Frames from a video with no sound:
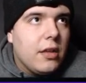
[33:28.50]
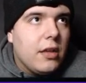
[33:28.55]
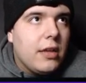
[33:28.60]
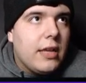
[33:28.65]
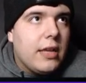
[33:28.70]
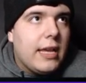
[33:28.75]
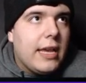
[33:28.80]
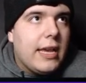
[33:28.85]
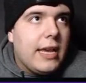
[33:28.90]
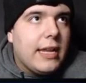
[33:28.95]

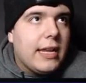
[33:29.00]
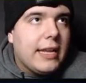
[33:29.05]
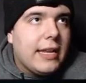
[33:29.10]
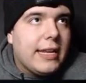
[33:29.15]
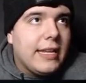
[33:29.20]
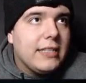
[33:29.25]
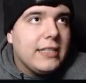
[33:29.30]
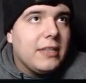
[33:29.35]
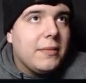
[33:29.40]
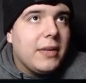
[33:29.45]
And I
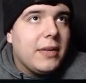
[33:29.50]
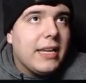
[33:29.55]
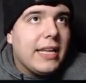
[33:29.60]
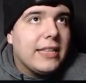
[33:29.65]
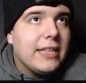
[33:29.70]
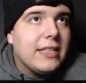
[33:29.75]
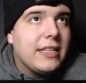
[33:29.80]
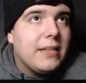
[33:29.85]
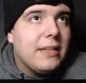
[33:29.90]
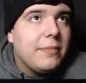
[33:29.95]
guess I'm on
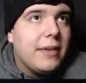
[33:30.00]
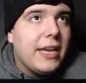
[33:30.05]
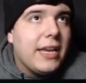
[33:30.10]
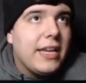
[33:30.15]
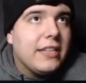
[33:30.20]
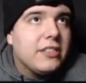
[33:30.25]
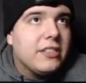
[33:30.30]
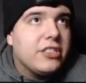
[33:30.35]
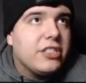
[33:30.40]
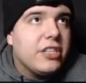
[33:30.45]
Anthony
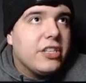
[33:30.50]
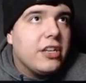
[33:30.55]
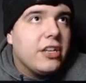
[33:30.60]
Page.